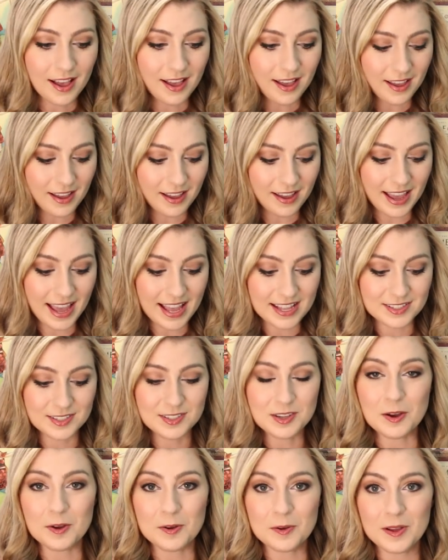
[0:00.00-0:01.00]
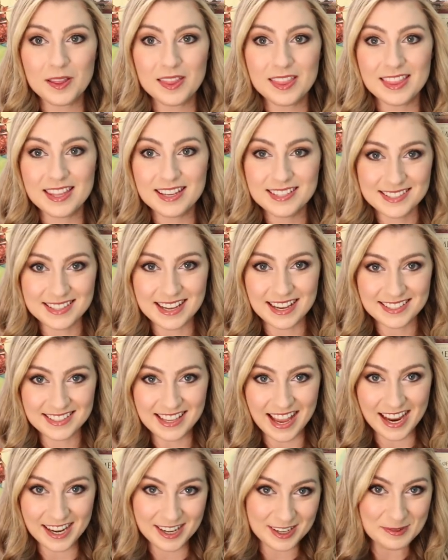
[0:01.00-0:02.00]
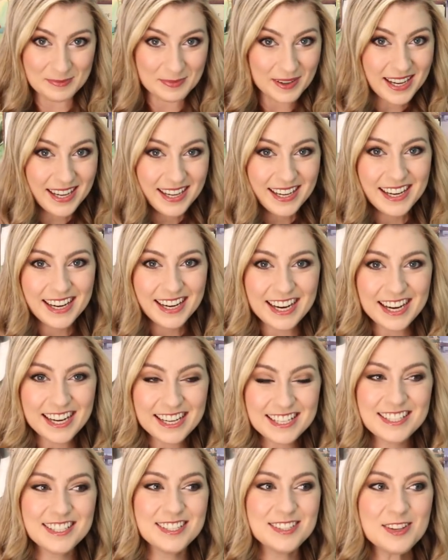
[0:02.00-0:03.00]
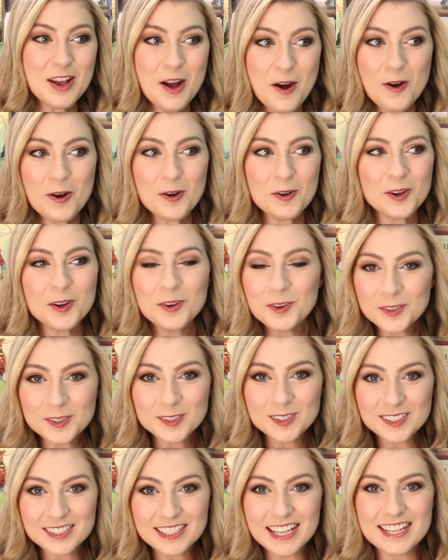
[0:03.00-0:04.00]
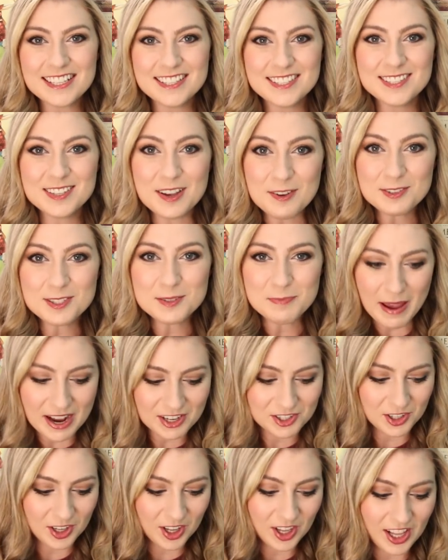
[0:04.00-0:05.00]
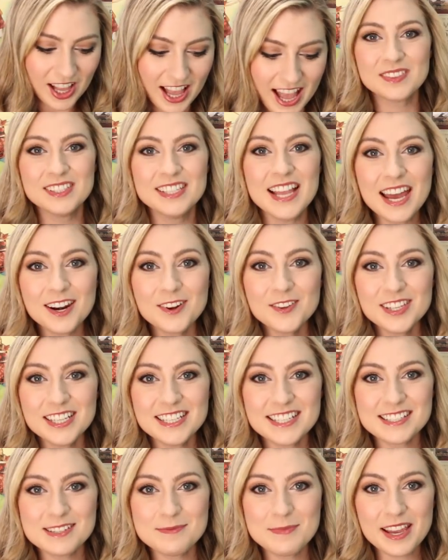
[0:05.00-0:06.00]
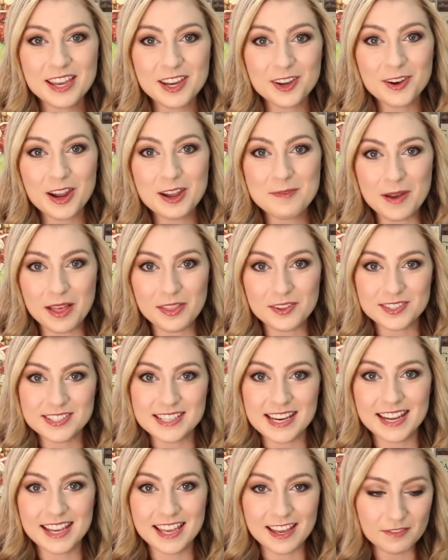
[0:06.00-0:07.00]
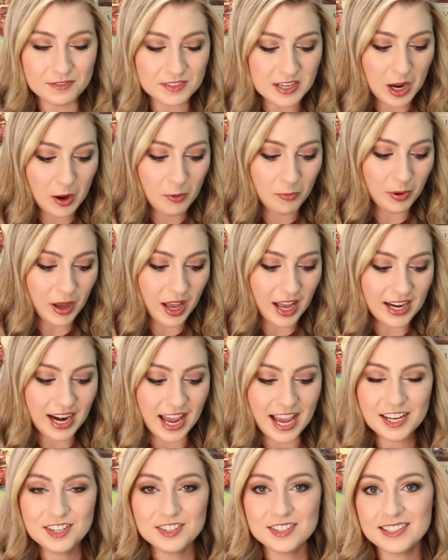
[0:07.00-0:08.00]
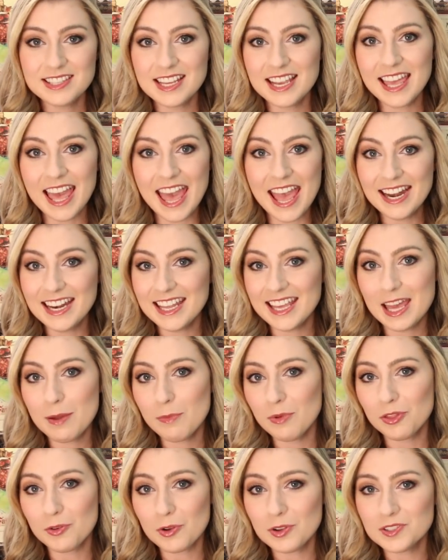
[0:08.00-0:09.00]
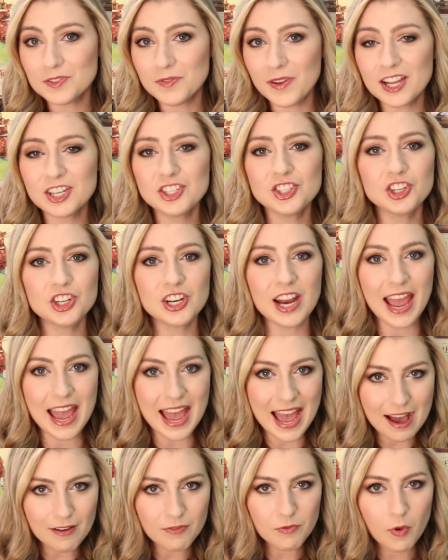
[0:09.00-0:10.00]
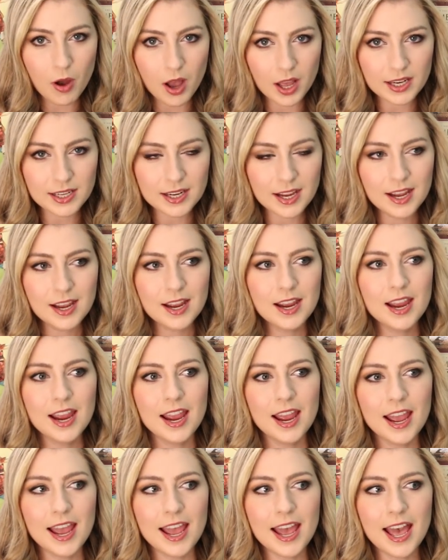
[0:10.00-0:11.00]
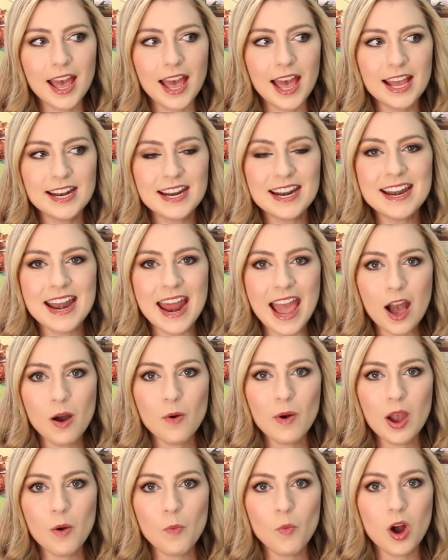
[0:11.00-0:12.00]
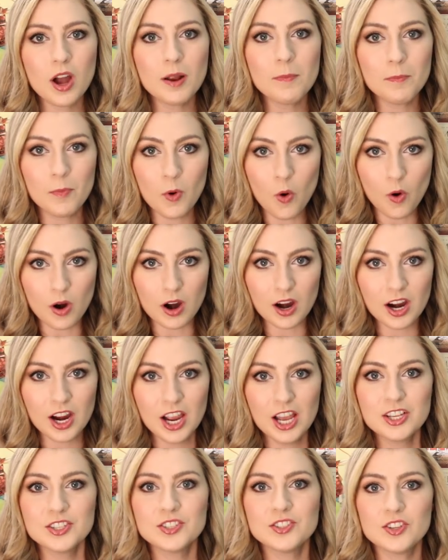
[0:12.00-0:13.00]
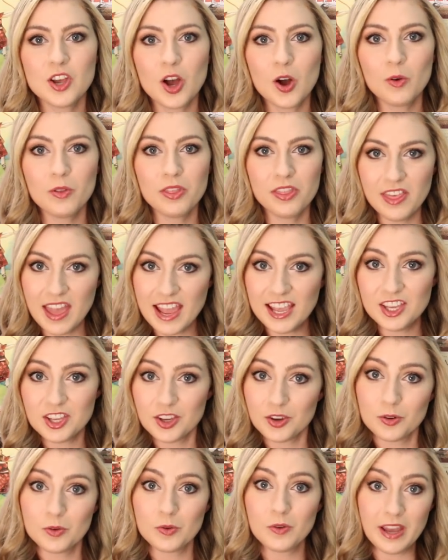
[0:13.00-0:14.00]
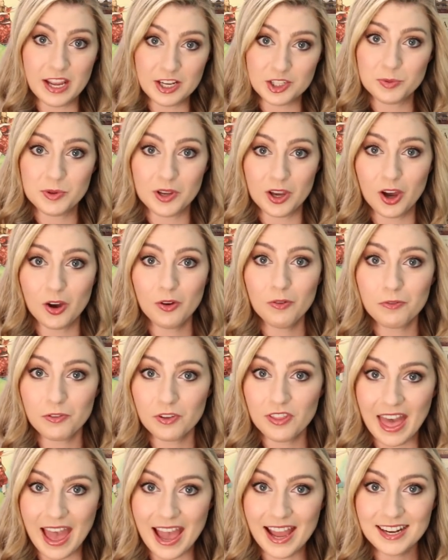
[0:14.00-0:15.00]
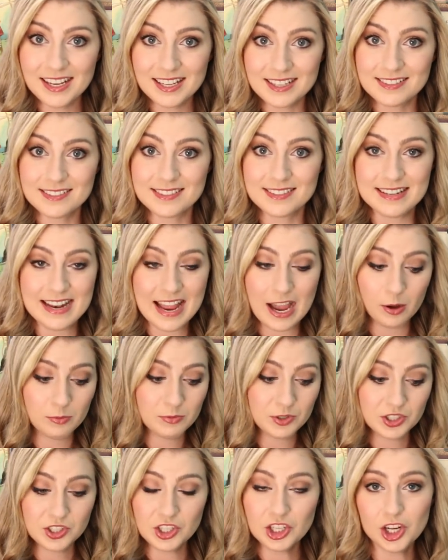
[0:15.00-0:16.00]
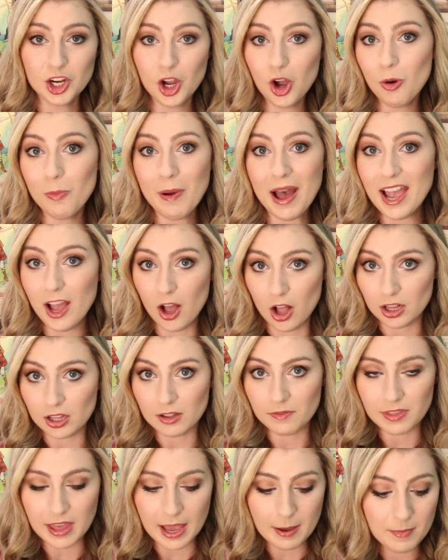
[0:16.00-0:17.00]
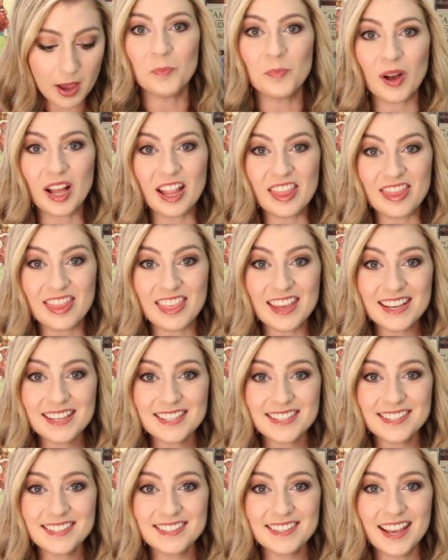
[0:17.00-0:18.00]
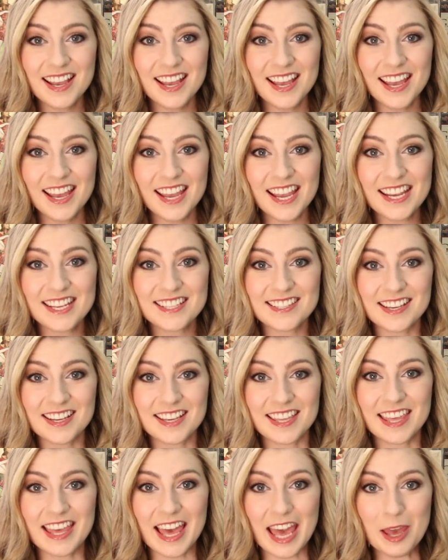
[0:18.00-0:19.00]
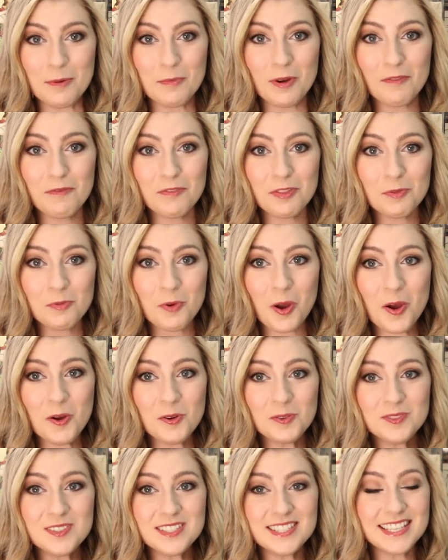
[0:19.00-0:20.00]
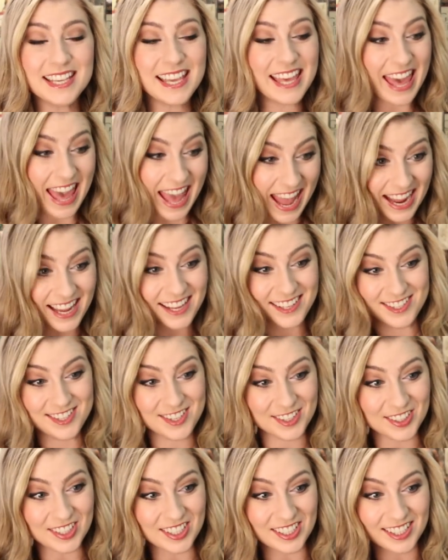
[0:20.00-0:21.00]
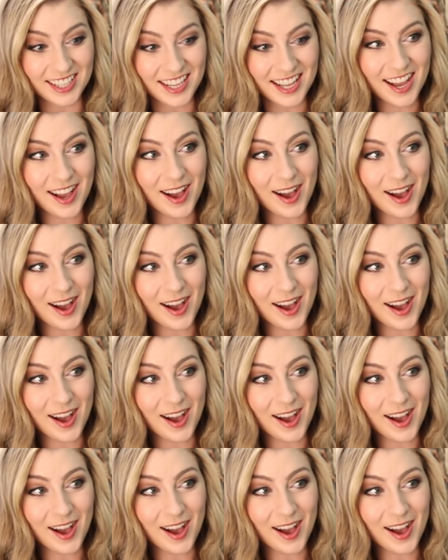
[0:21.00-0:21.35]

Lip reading: And so this next item is so cool and so special. Not only does it make a great Mother's Day gift, but I just think any Game of Thrones fan should have one, and now I want more. So thank you, HBO, for that, because now I'm just gonna go buy all of them. But this is a Game of Thrones candle.